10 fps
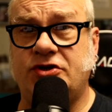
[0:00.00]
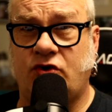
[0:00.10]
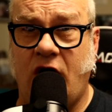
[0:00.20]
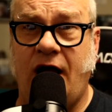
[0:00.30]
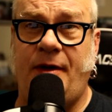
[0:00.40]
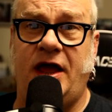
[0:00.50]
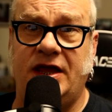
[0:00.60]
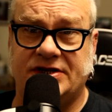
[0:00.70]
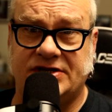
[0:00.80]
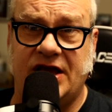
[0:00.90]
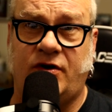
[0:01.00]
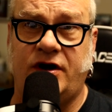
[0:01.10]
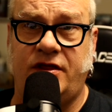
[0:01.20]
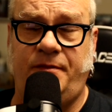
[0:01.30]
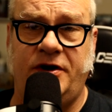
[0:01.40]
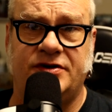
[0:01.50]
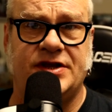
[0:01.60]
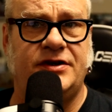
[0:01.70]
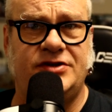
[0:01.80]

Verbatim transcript: trauma, et cetera to the piercing.